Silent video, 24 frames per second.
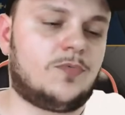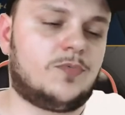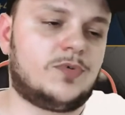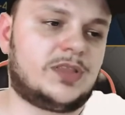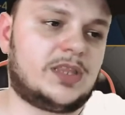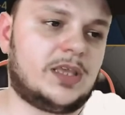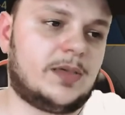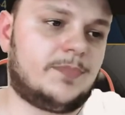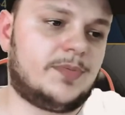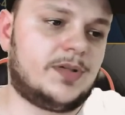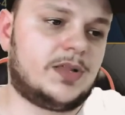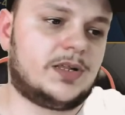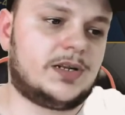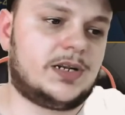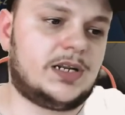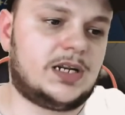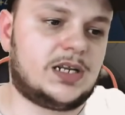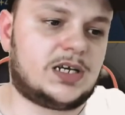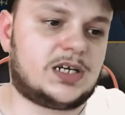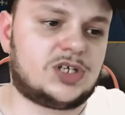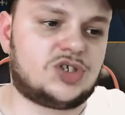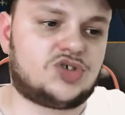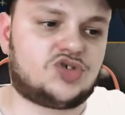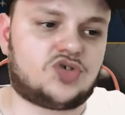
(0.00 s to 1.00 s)
the ability to
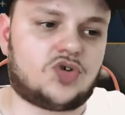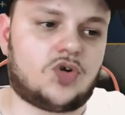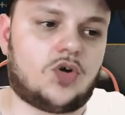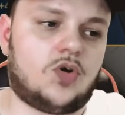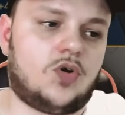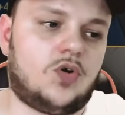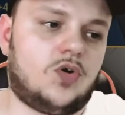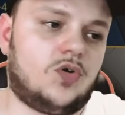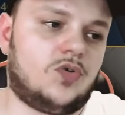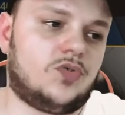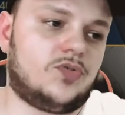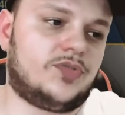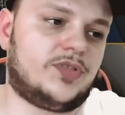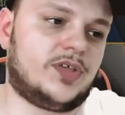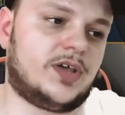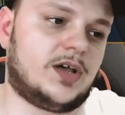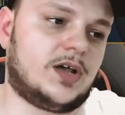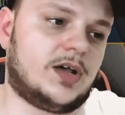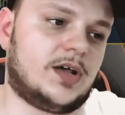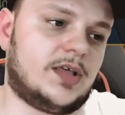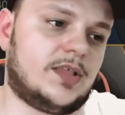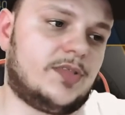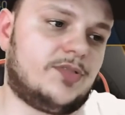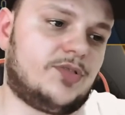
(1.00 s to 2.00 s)
control
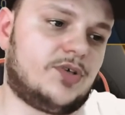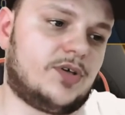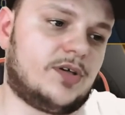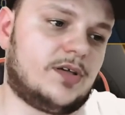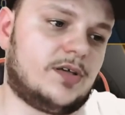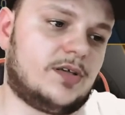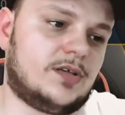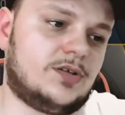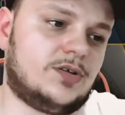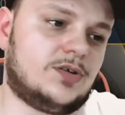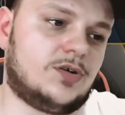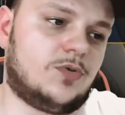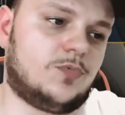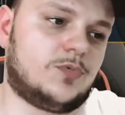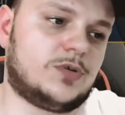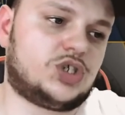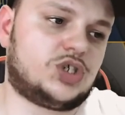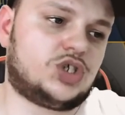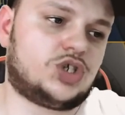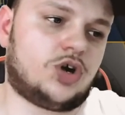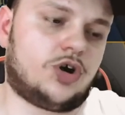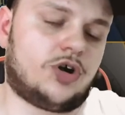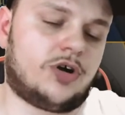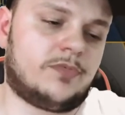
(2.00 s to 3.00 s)
the you know, with
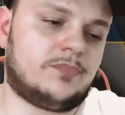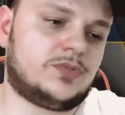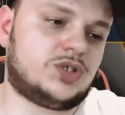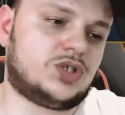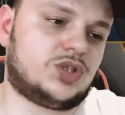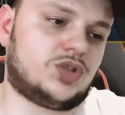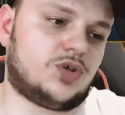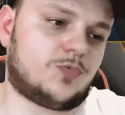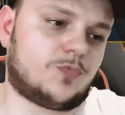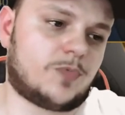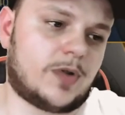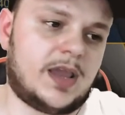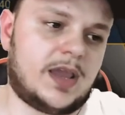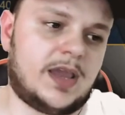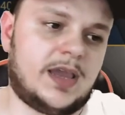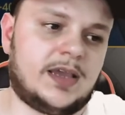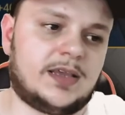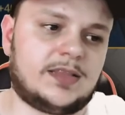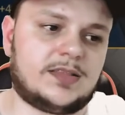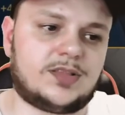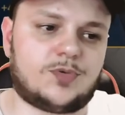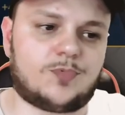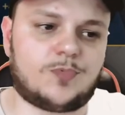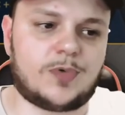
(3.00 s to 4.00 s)
charms, the
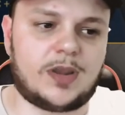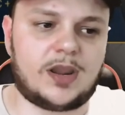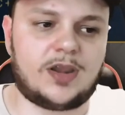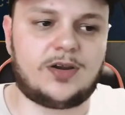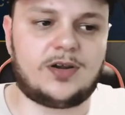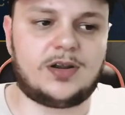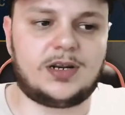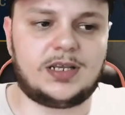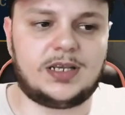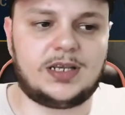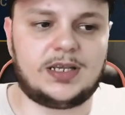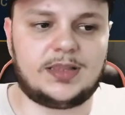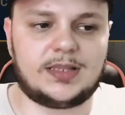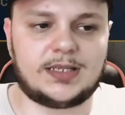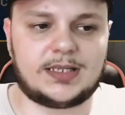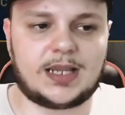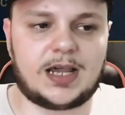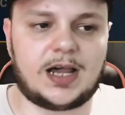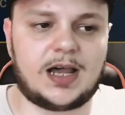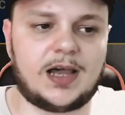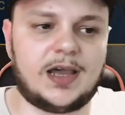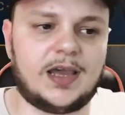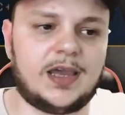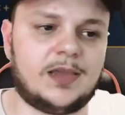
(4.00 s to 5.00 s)
rank, the rarity, the
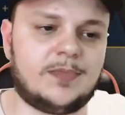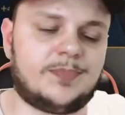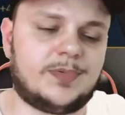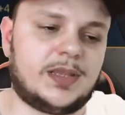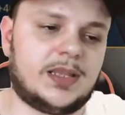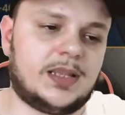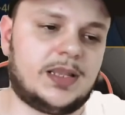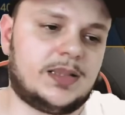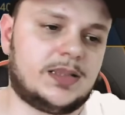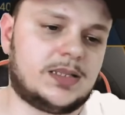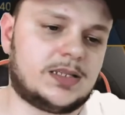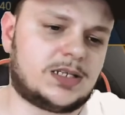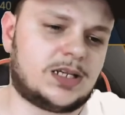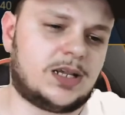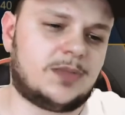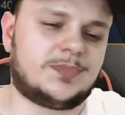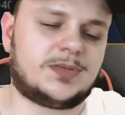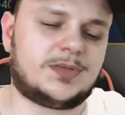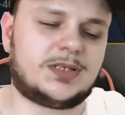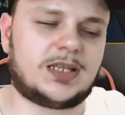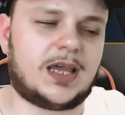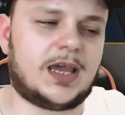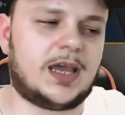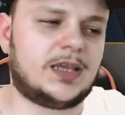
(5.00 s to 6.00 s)
type, and the
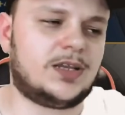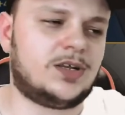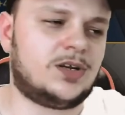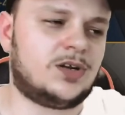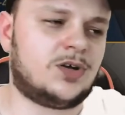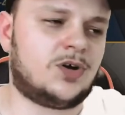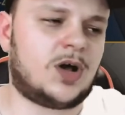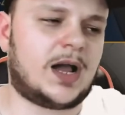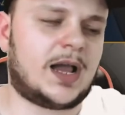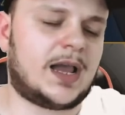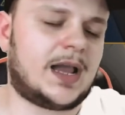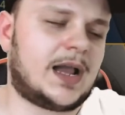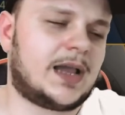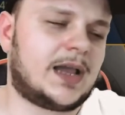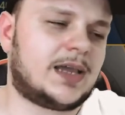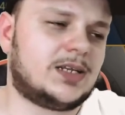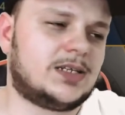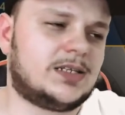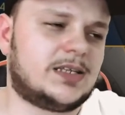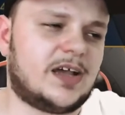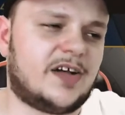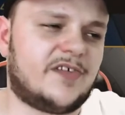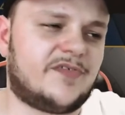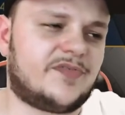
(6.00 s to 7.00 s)
substat, you know, I
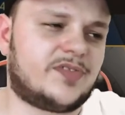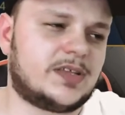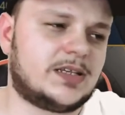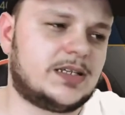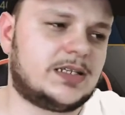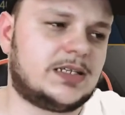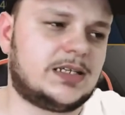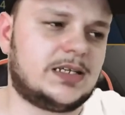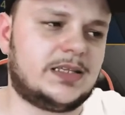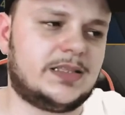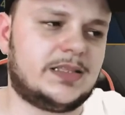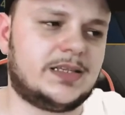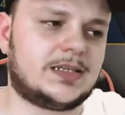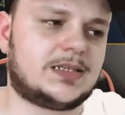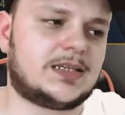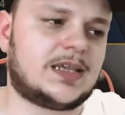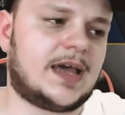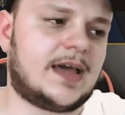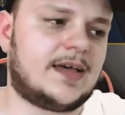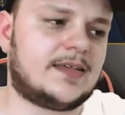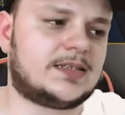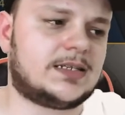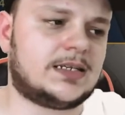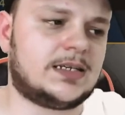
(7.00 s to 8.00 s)
could definitely see this
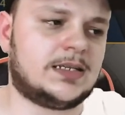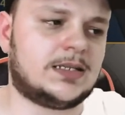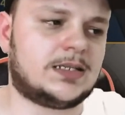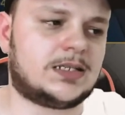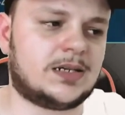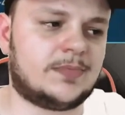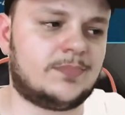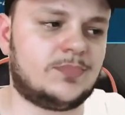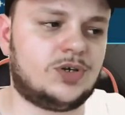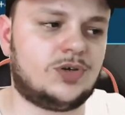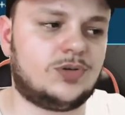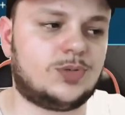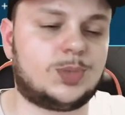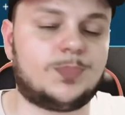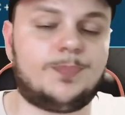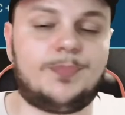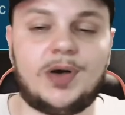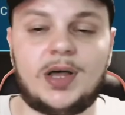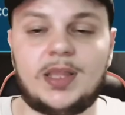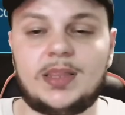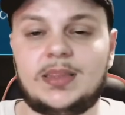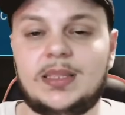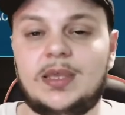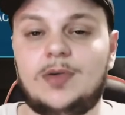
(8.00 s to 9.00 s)
hat seeing some use.
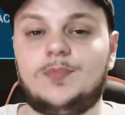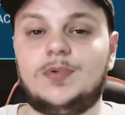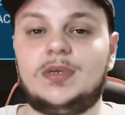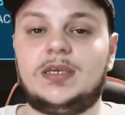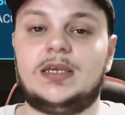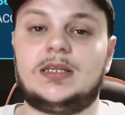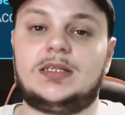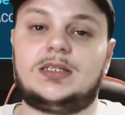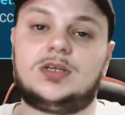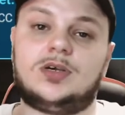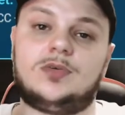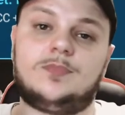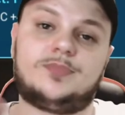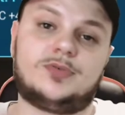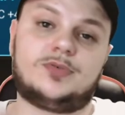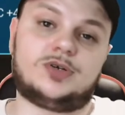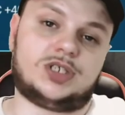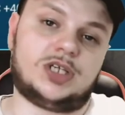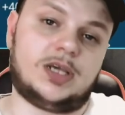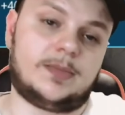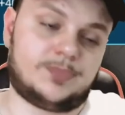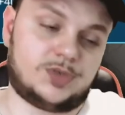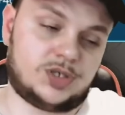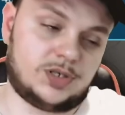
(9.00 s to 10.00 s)
But then we get to
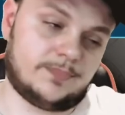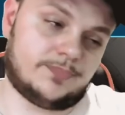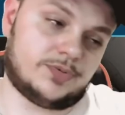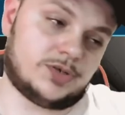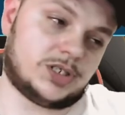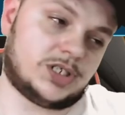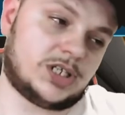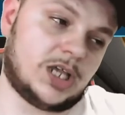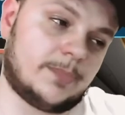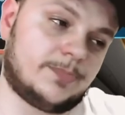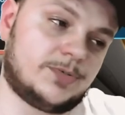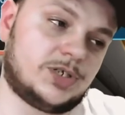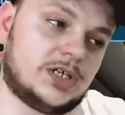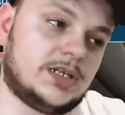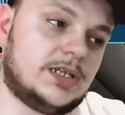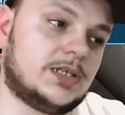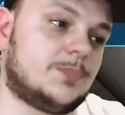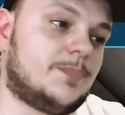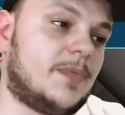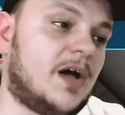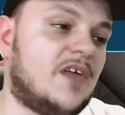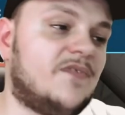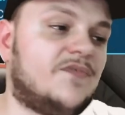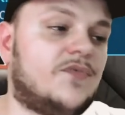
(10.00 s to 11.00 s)
perception. Perception is
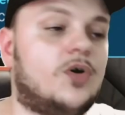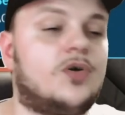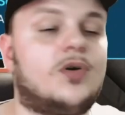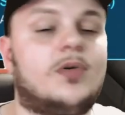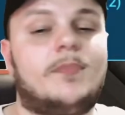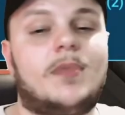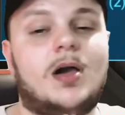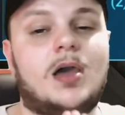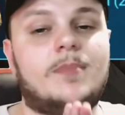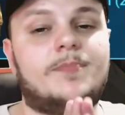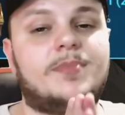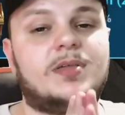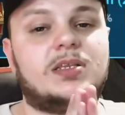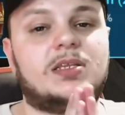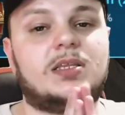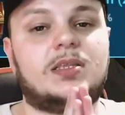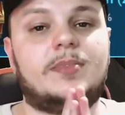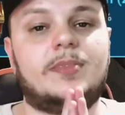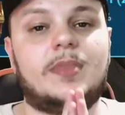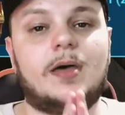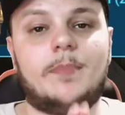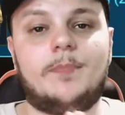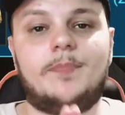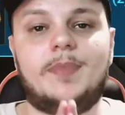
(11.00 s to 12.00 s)
by far, in my opinion,
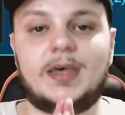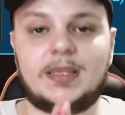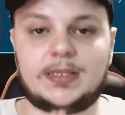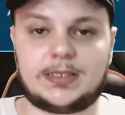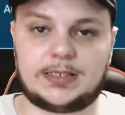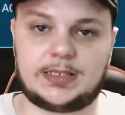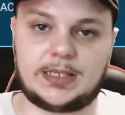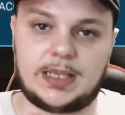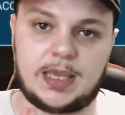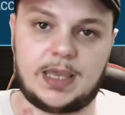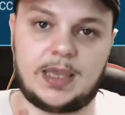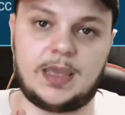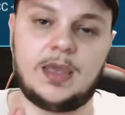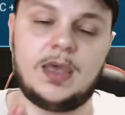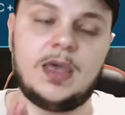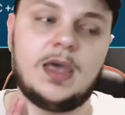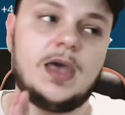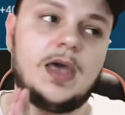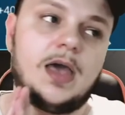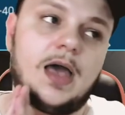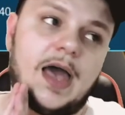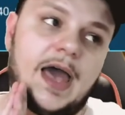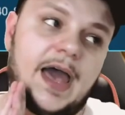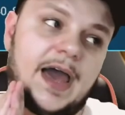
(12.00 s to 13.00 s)
the best set
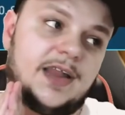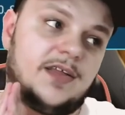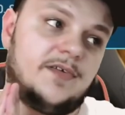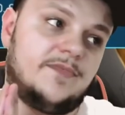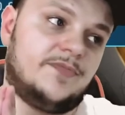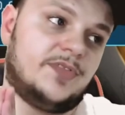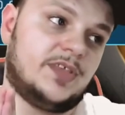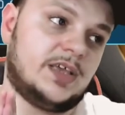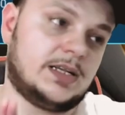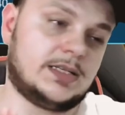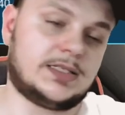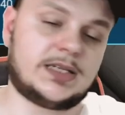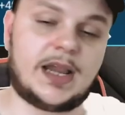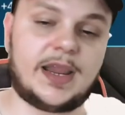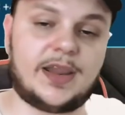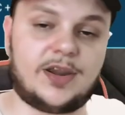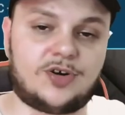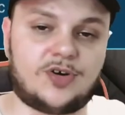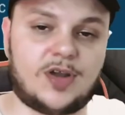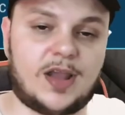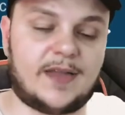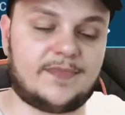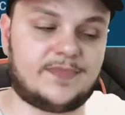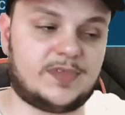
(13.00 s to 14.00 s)
out of the entire
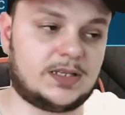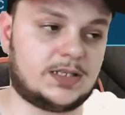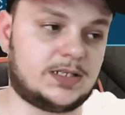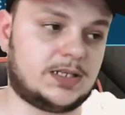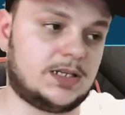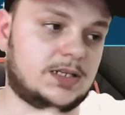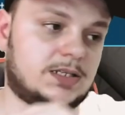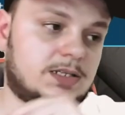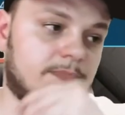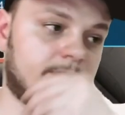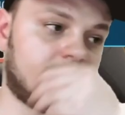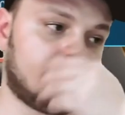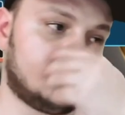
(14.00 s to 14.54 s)
crafting system.